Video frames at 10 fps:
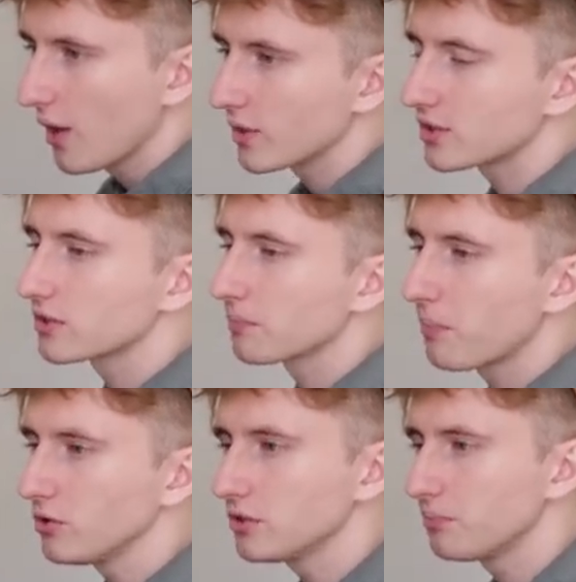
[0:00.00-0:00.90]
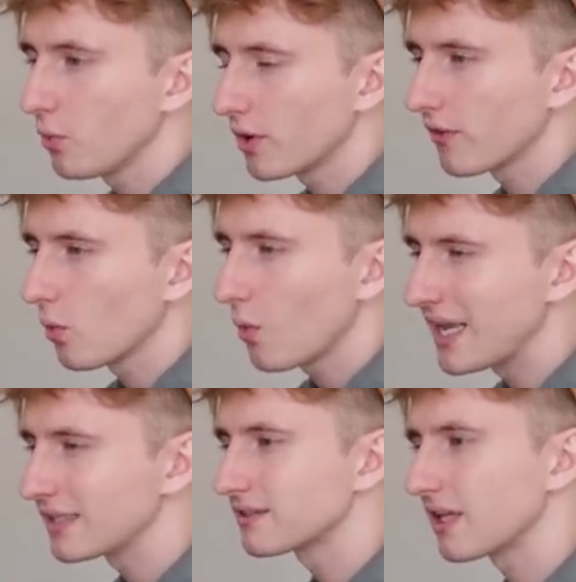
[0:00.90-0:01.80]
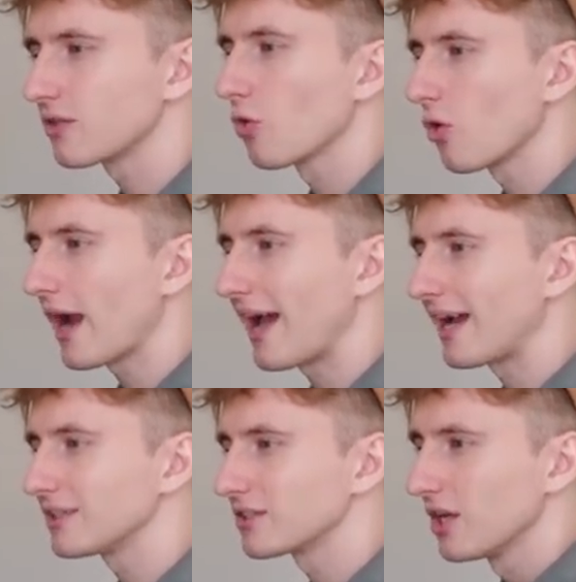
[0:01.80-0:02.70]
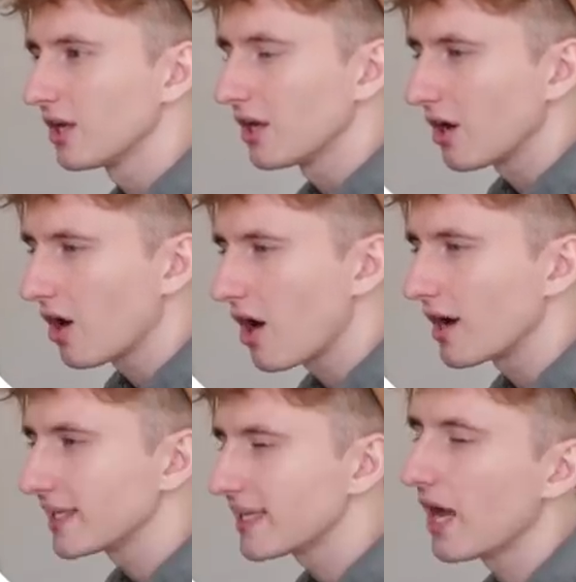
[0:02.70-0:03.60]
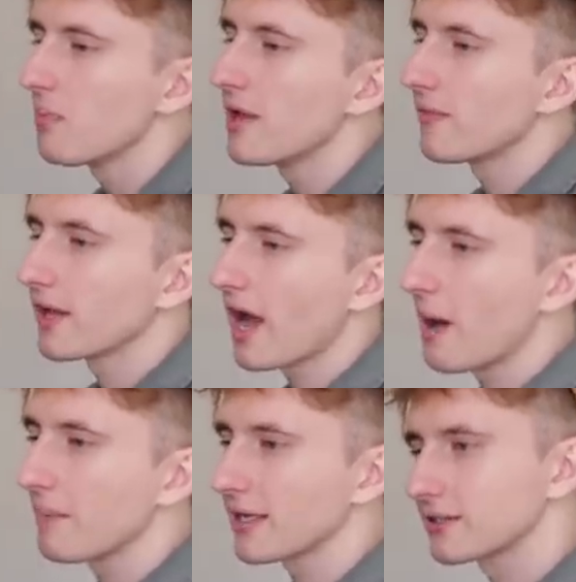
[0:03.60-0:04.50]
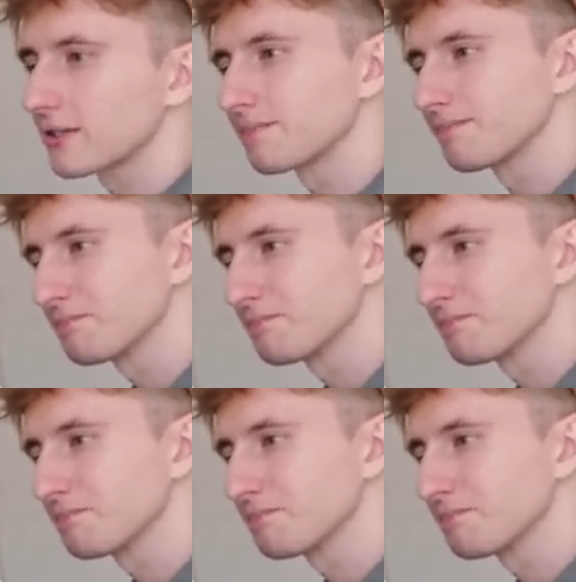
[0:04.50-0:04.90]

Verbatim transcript: which is supposed to be one of the wings that Thor has on his helmet in the comics.